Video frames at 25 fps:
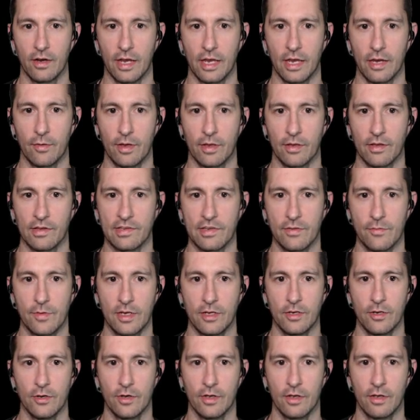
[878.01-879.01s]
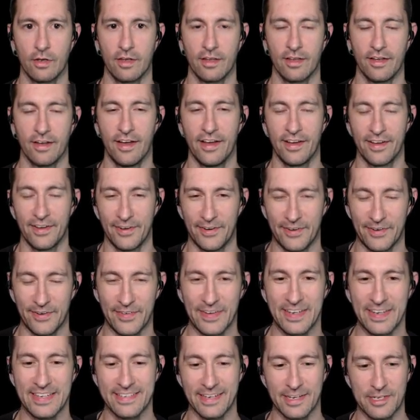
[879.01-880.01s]
Okay, here we go. Let's see if we can do it. Oh,
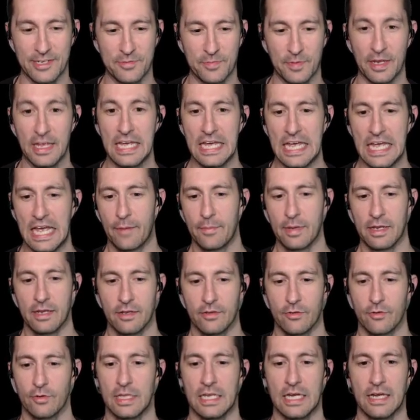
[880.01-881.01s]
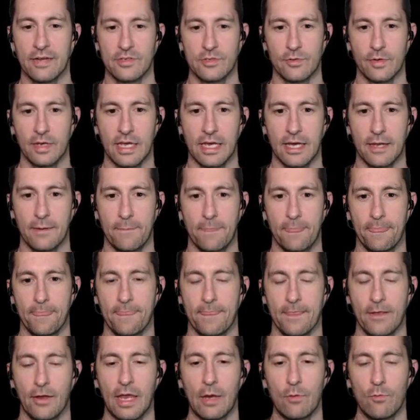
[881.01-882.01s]
he touched me. How many other lives do I got?
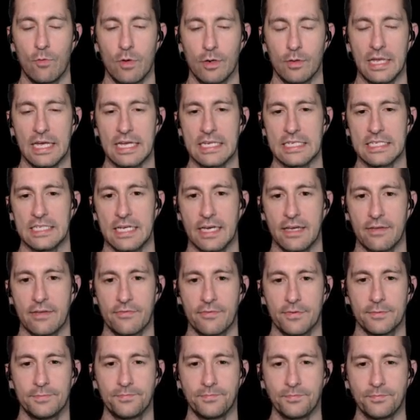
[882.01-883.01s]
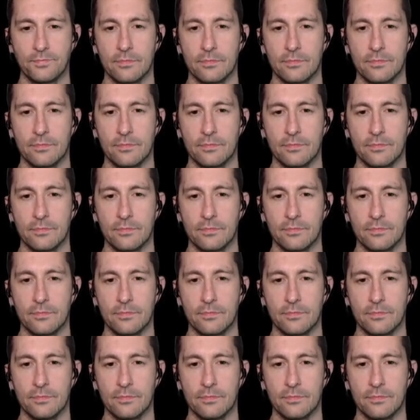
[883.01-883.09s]
Okay, one last life.